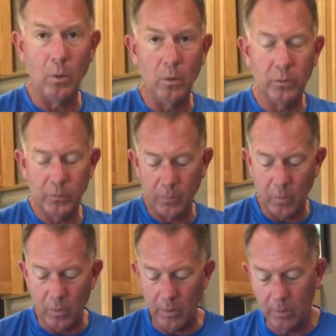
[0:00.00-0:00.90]
holes
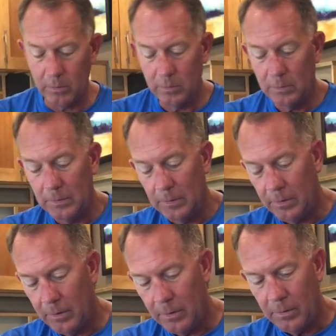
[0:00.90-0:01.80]
for
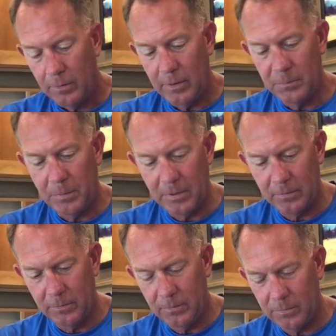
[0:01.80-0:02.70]
these
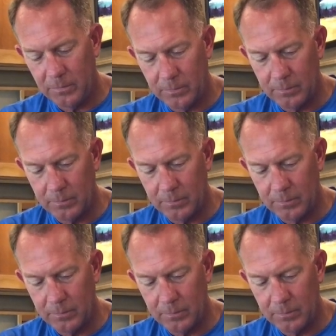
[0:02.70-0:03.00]
pieces.